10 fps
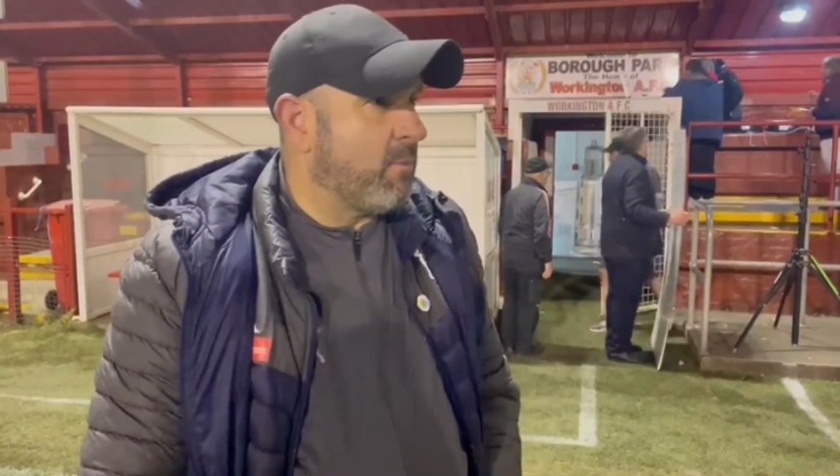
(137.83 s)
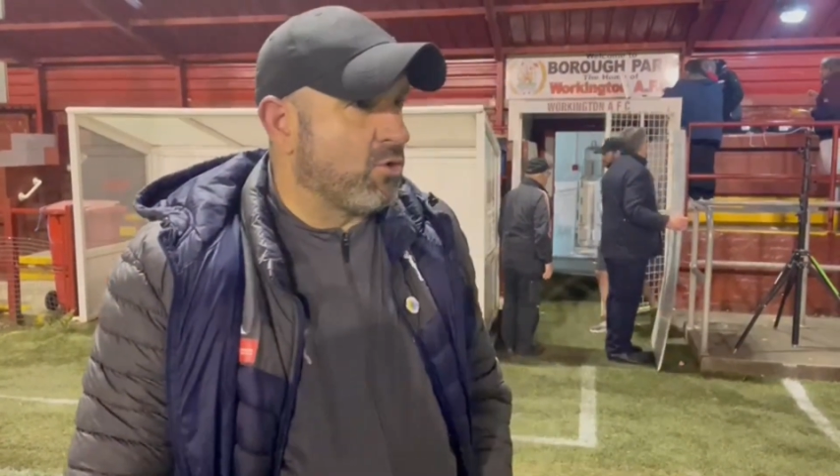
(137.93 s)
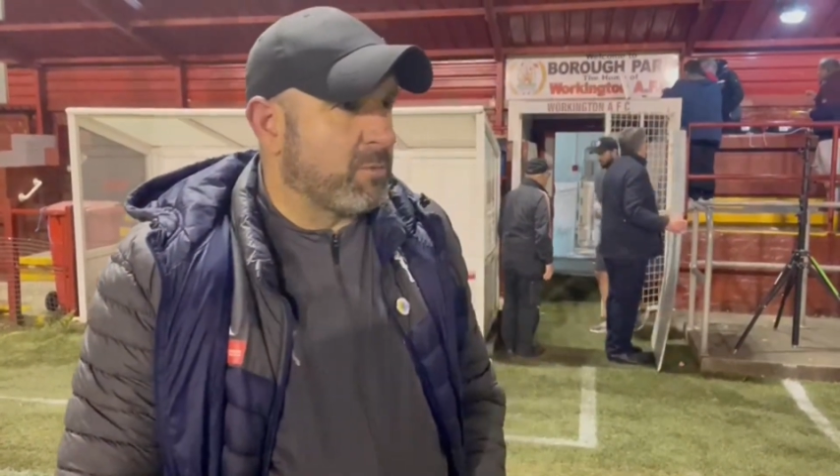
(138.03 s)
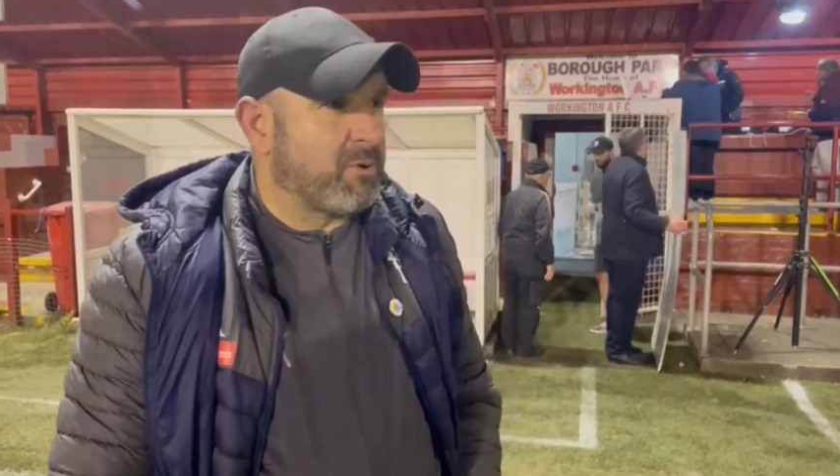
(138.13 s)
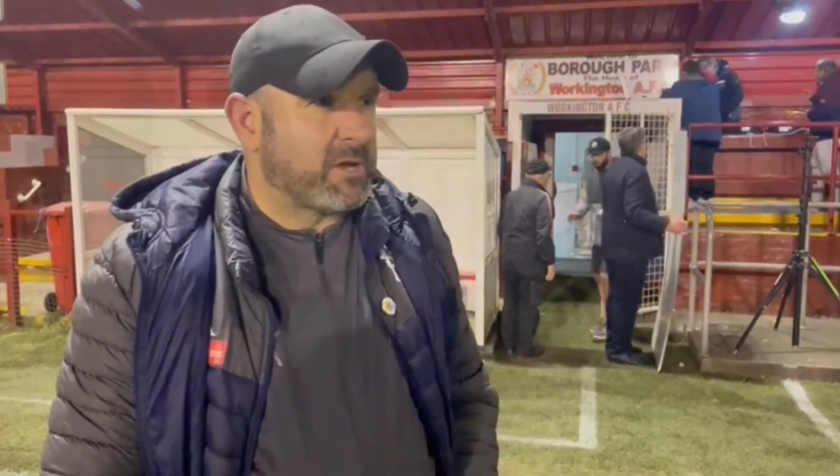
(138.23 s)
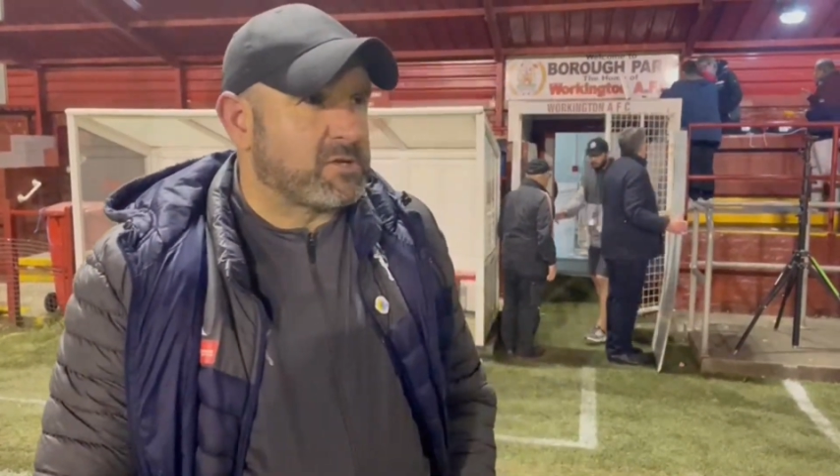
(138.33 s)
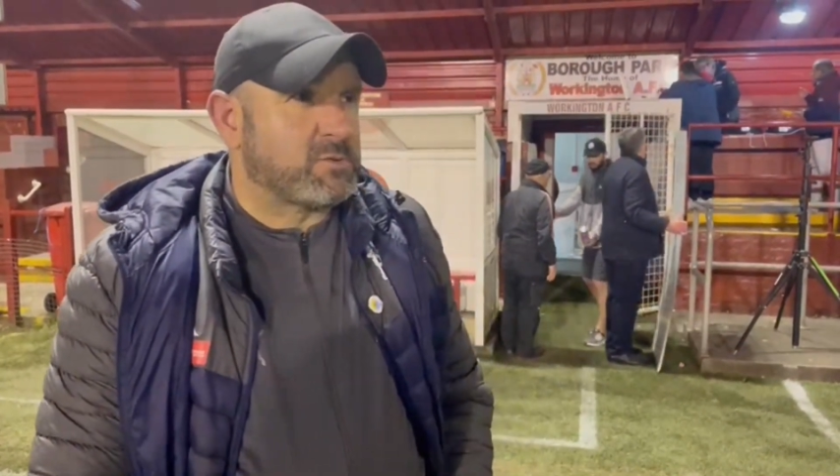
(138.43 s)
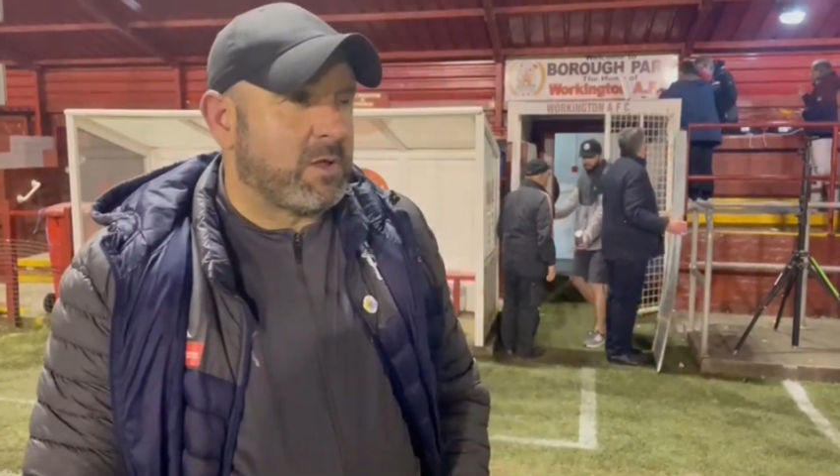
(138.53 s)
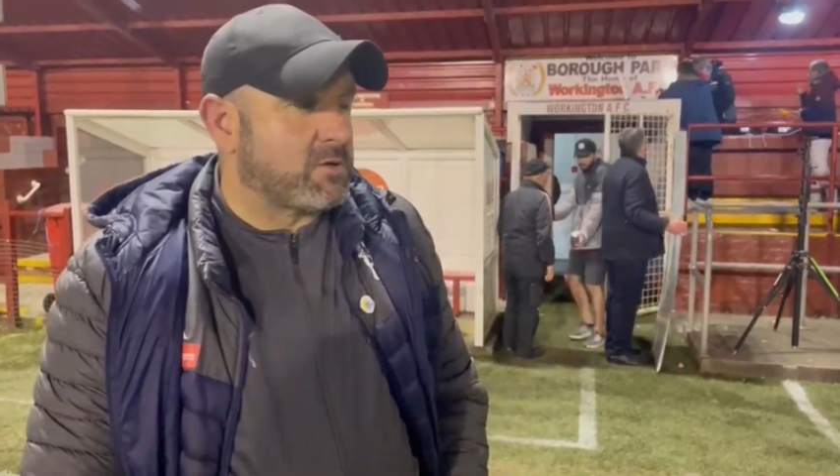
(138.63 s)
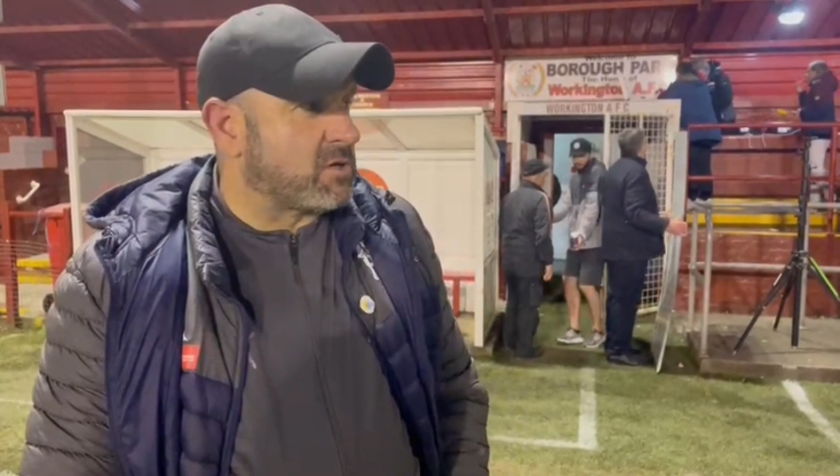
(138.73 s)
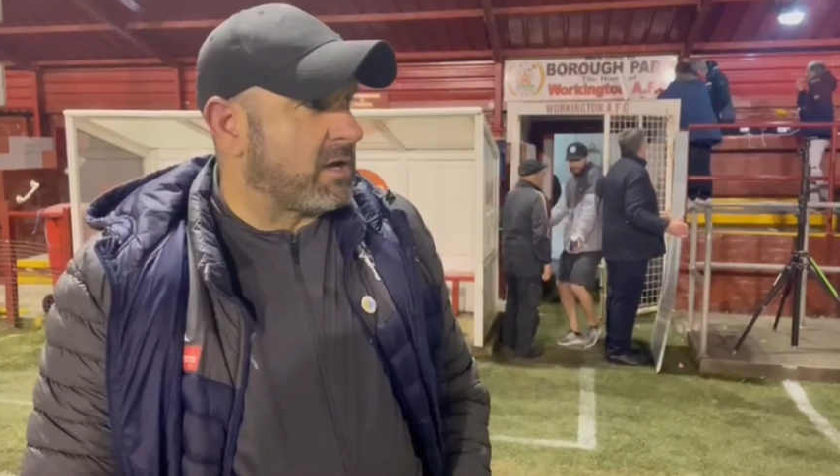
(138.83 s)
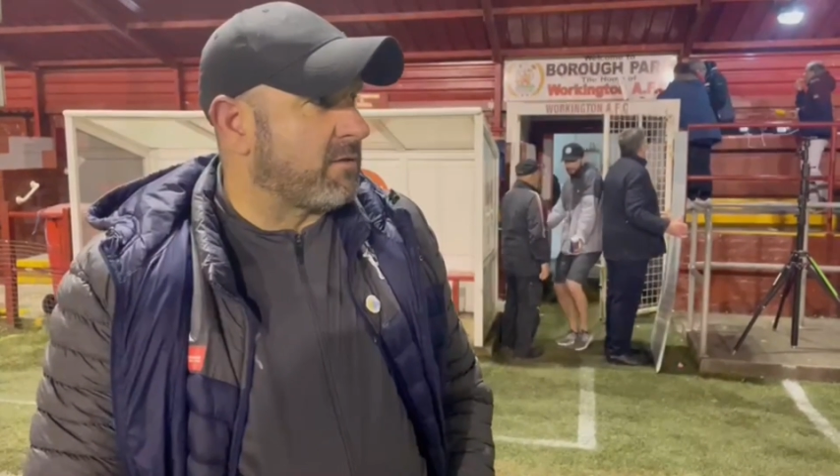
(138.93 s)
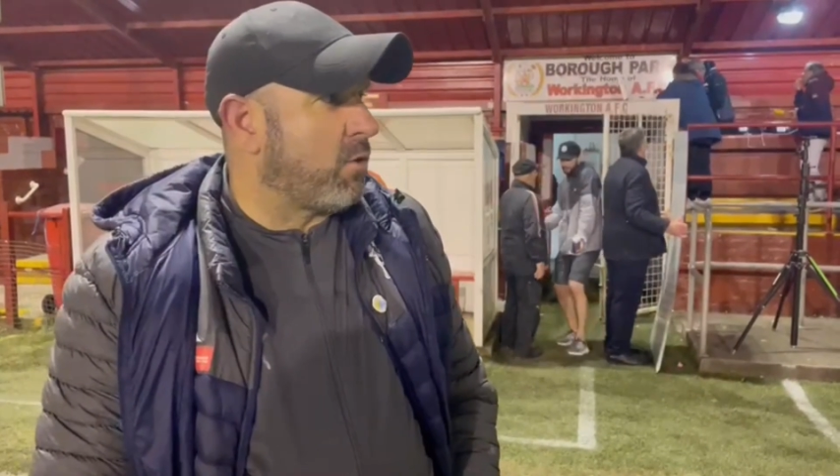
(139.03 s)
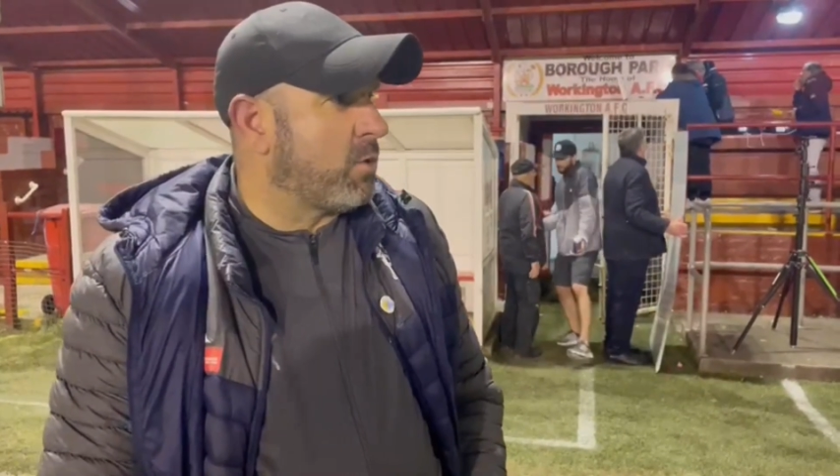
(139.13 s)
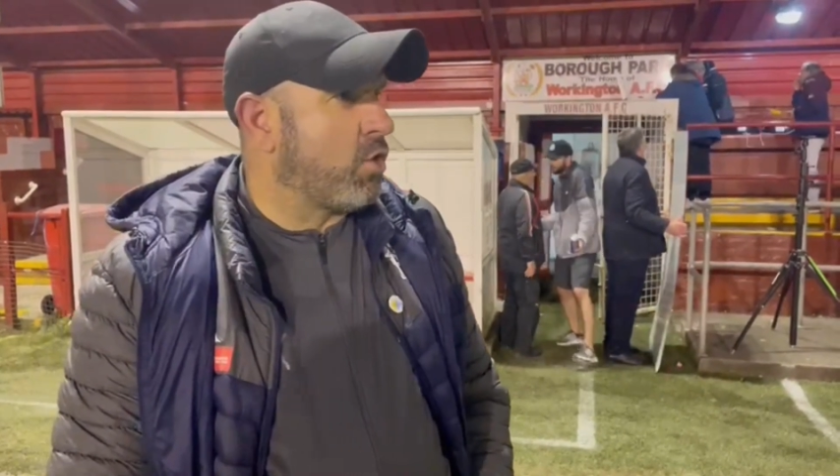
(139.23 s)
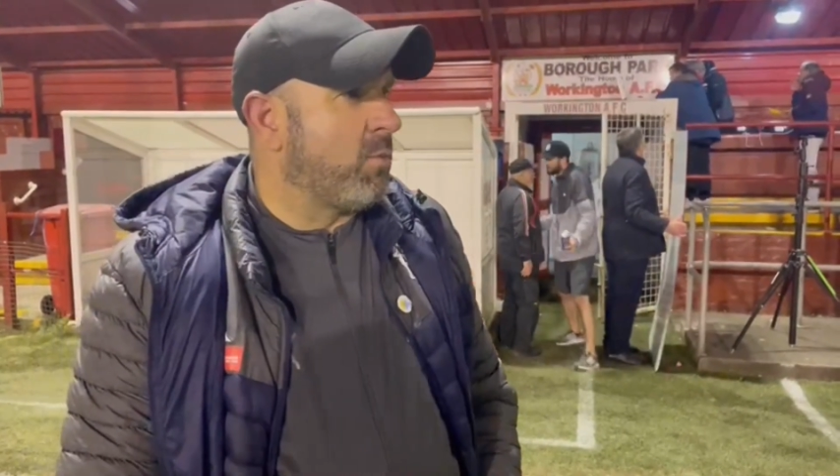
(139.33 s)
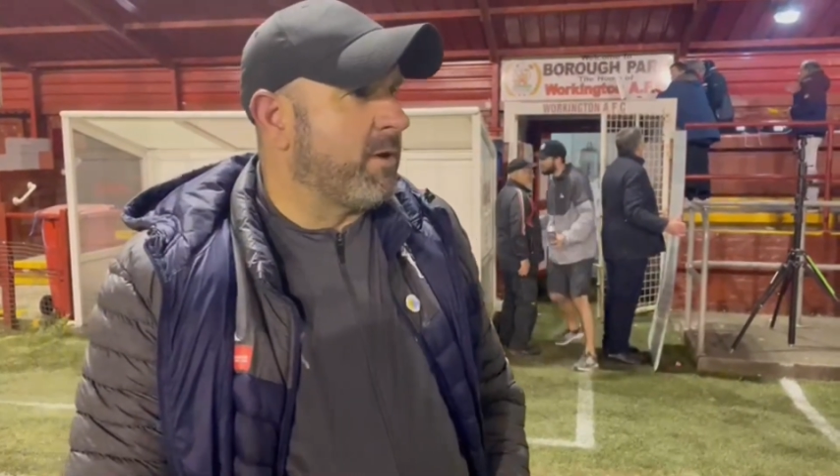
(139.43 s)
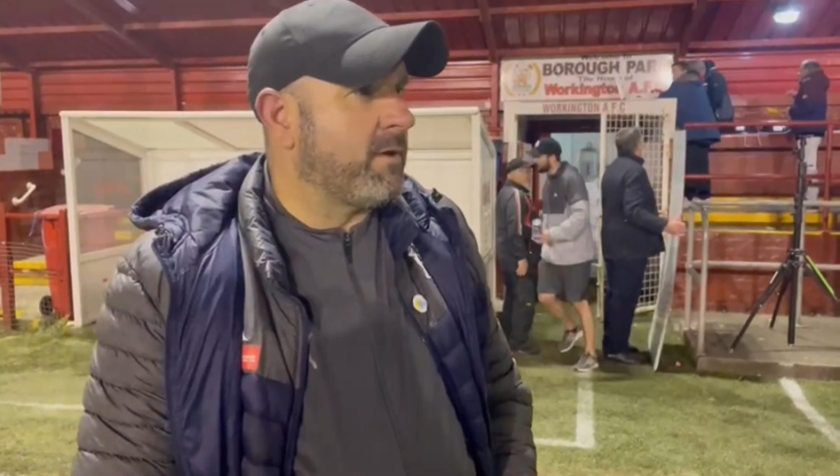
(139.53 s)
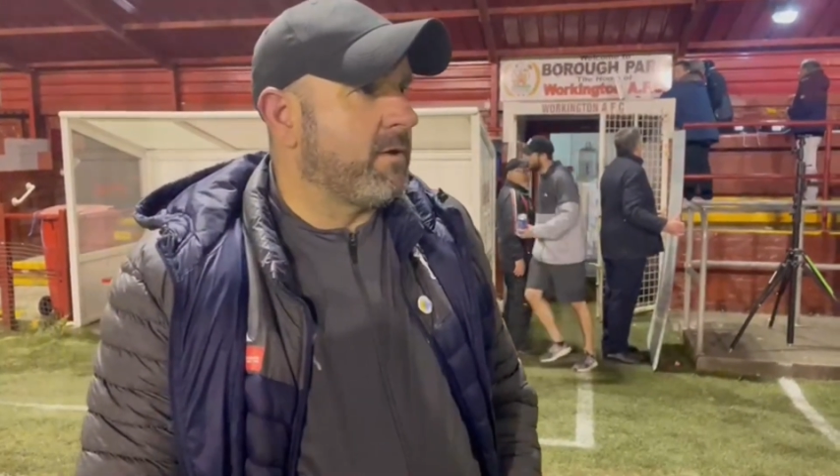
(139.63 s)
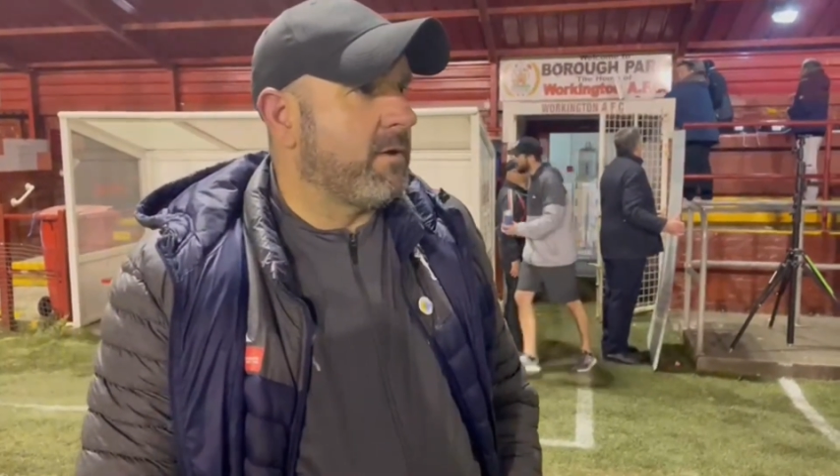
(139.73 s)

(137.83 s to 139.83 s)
Under pressure as well, because clearly they were coming